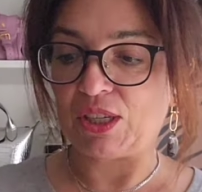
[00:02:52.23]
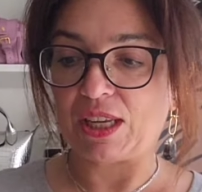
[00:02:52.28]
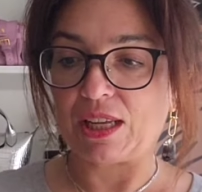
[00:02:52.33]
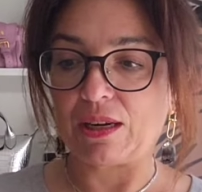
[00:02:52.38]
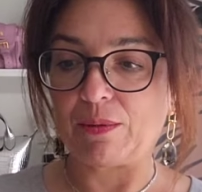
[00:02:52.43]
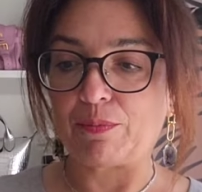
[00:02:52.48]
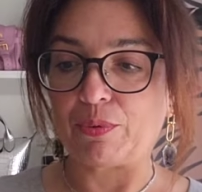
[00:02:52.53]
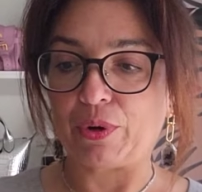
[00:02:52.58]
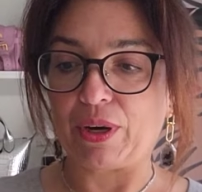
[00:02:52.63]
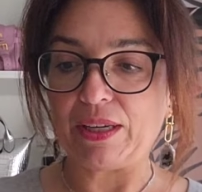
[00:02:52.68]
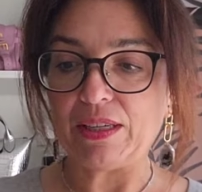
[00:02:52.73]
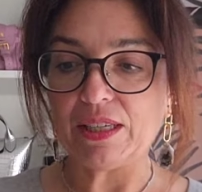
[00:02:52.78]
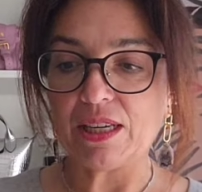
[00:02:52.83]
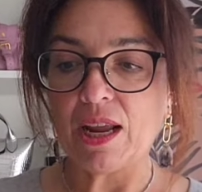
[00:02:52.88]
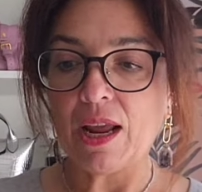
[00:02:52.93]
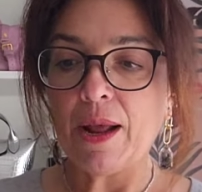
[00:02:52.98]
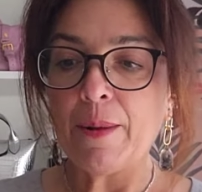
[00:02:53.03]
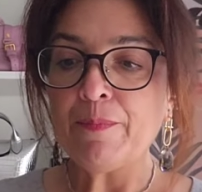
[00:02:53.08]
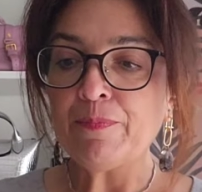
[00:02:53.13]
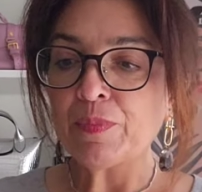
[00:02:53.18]
particular print.
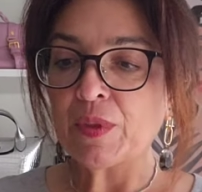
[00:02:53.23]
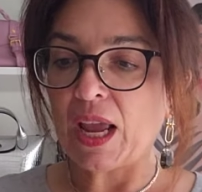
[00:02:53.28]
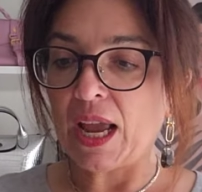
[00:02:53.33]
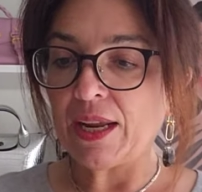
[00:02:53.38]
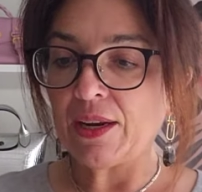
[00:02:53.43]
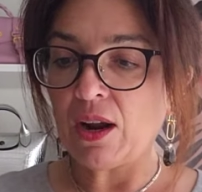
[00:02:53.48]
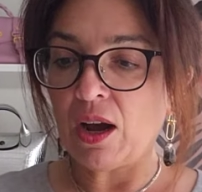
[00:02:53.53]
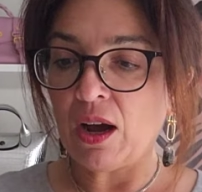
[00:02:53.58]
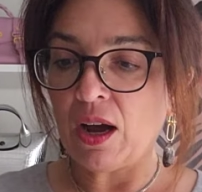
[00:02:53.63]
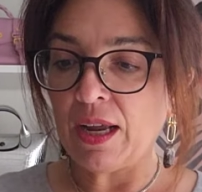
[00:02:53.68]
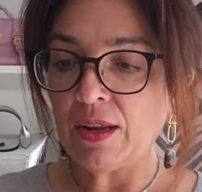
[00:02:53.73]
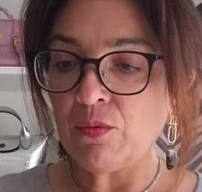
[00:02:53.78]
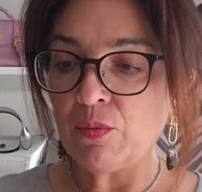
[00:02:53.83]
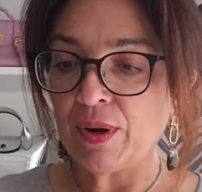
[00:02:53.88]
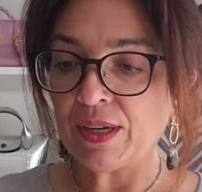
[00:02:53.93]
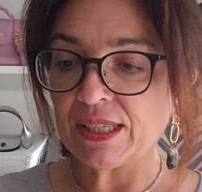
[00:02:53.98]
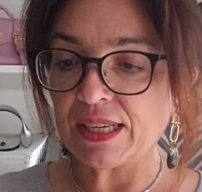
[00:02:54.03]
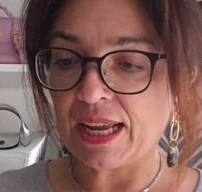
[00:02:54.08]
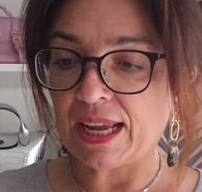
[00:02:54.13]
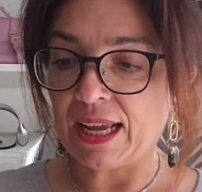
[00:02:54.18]
And I
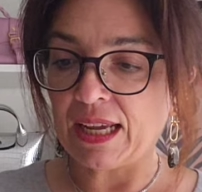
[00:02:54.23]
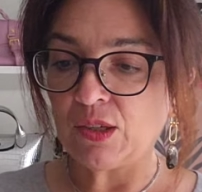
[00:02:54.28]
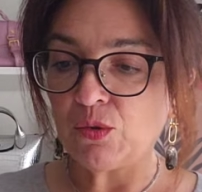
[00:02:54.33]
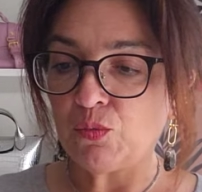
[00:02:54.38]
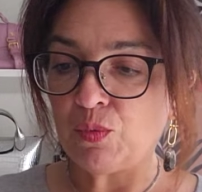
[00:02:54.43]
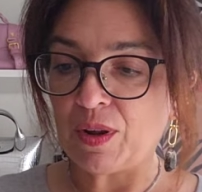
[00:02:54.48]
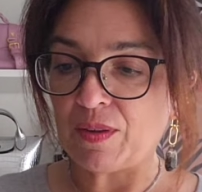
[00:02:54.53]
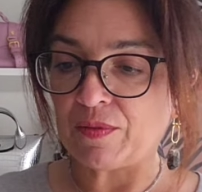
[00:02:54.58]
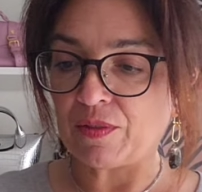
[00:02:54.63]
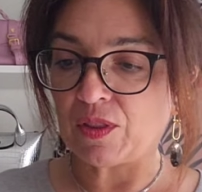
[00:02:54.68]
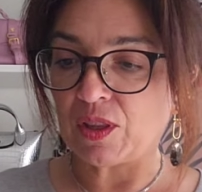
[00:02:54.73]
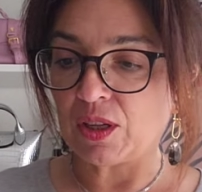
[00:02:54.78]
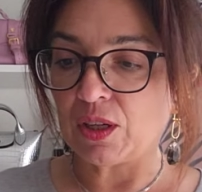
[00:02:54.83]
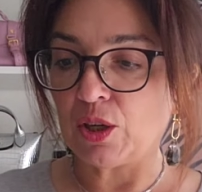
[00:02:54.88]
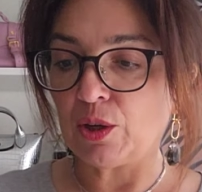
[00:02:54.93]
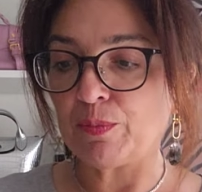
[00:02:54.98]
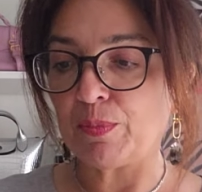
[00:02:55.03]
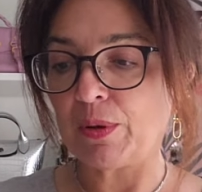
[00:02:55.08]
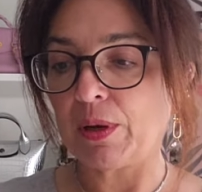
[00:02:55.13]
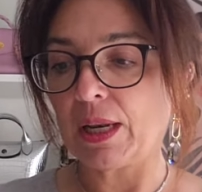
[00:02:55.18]
went ahead with the
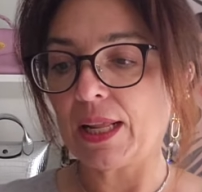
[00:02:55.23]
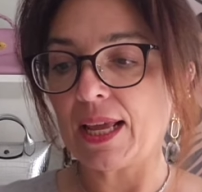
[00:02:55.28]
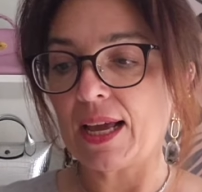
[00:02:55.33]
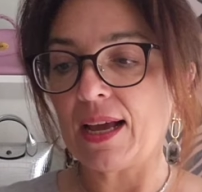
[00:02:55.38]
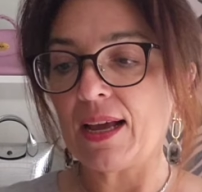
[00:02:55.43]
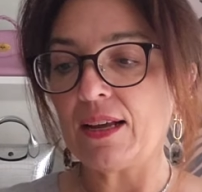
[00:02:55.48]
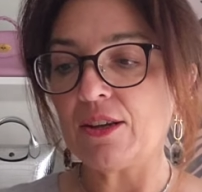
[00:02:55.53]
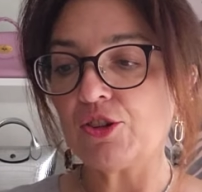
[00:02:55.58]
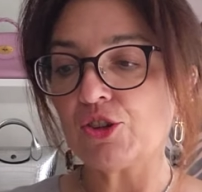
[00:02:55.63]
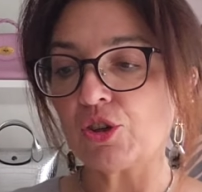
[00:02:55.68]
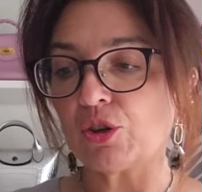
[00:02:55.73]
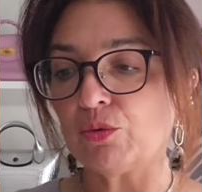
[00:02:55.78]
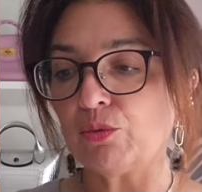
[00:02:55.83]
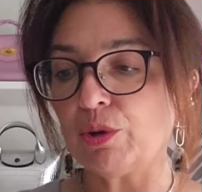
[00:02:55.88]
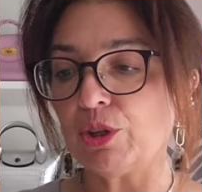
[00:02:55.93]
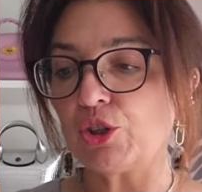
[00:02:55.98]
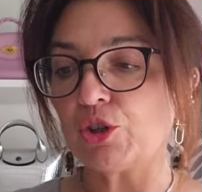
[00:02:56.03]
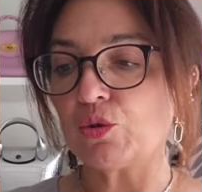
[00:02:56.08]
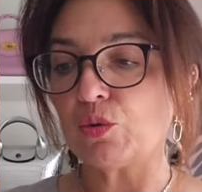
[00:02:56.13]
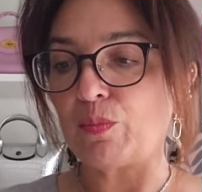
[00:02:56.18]
LePliage
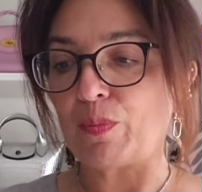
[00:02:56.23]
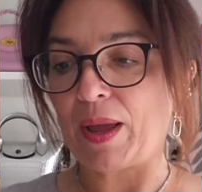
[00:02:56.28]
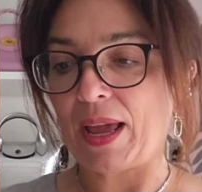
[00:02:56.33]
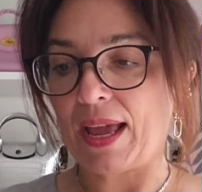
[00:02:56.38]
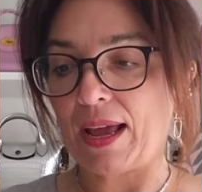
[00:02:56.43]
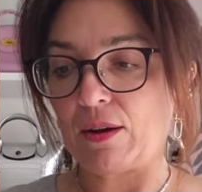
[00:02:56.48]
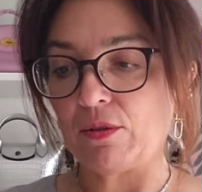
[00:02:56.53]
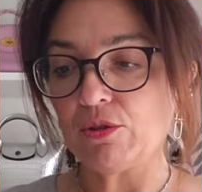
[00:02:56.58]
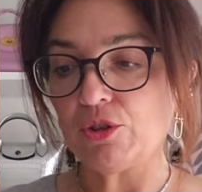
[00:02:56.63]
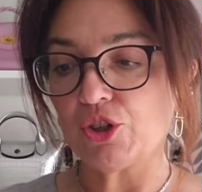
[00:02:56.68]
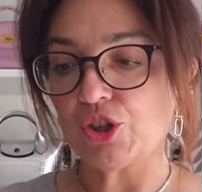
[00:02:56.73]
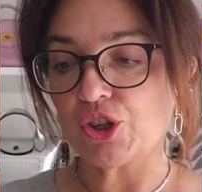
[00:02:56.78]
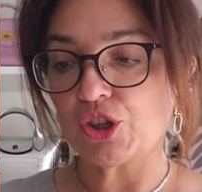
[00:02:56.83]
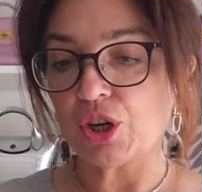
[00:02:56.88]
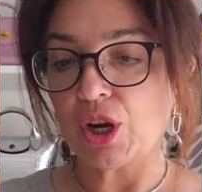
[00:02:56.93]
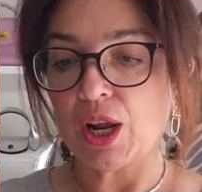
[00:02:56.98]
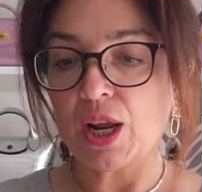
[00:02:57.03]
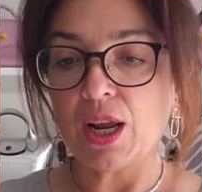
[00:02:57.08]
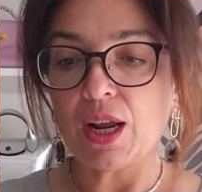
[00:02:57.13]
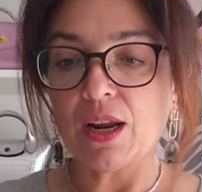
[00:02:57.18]
original
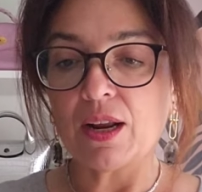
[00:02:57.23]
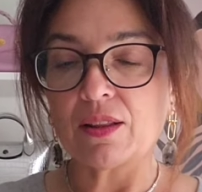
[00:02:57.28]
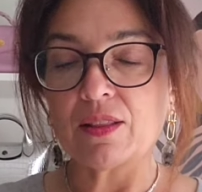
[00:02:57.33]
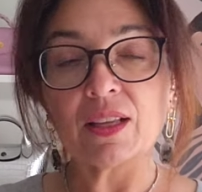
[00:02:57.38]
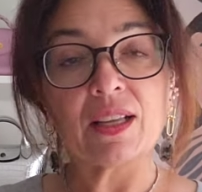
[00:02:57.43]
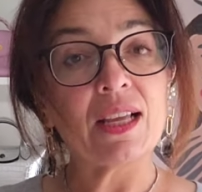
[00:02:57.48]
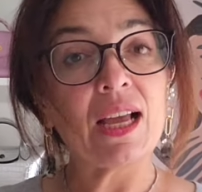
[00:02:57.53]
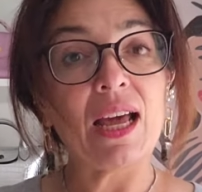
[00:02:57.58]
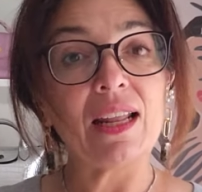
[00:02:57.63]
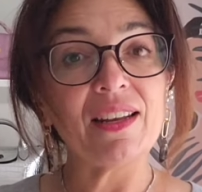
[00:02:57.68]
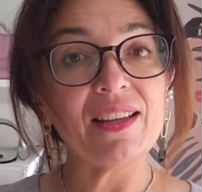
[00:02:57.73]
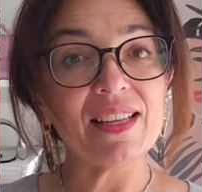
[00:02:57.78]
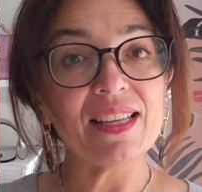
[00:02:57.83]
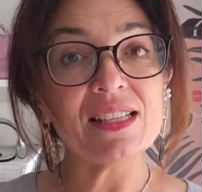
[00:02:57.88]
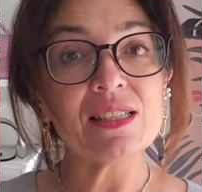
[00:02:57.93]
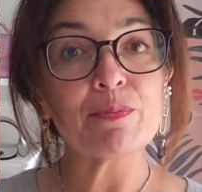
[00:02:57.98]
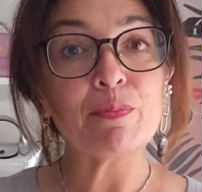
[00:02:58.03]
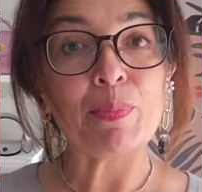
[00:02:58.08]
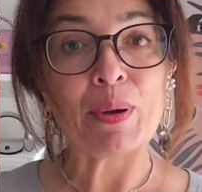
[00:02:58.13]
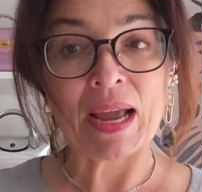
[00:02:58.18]
pouch. The color
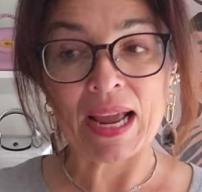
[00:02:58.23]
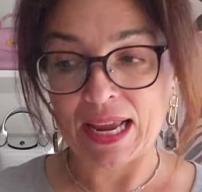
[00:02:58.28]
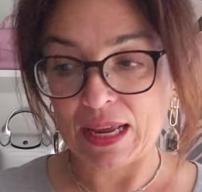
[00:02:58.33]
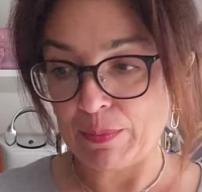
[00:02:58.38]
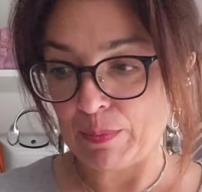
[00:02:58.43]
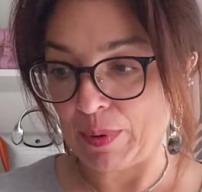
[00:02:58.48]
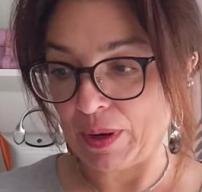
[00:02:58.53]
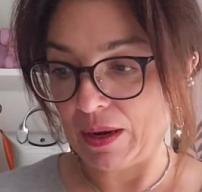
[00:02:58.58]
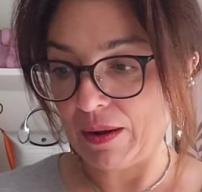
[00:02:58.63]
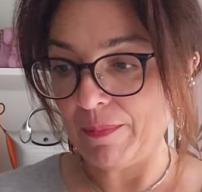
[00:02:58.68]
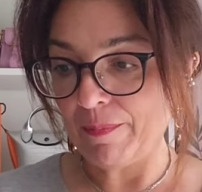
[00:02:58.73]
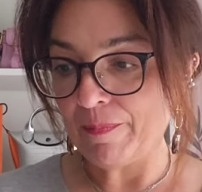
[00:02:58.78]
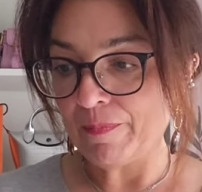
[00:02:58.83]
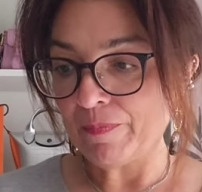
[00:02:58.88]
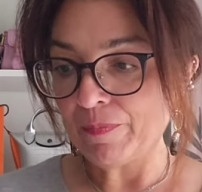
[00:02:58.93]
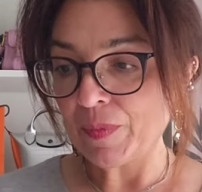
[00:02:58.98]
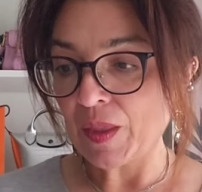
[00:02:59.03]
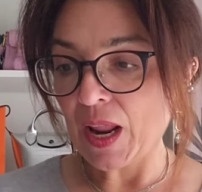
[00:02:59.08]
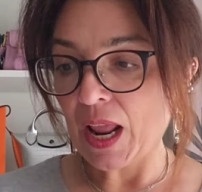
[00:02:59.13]
is paper,